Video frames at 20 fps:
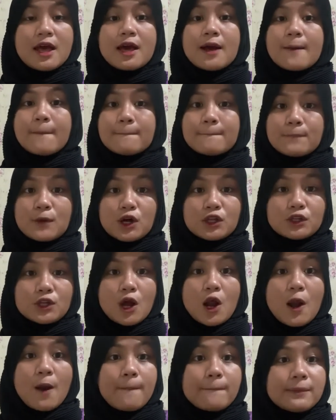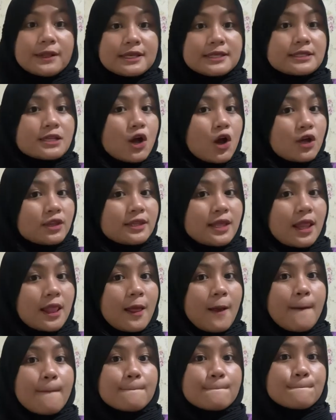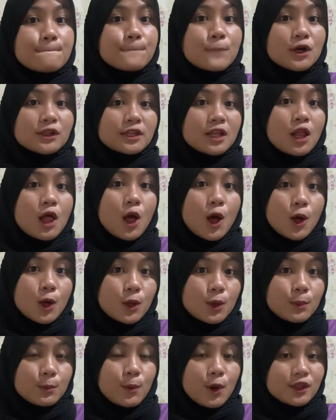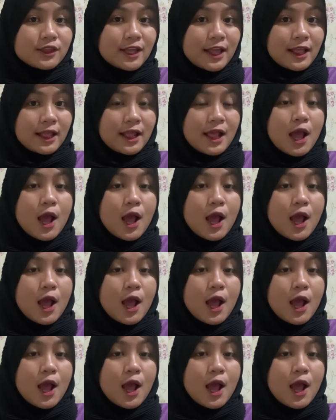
Motor plus hotel, motel motel.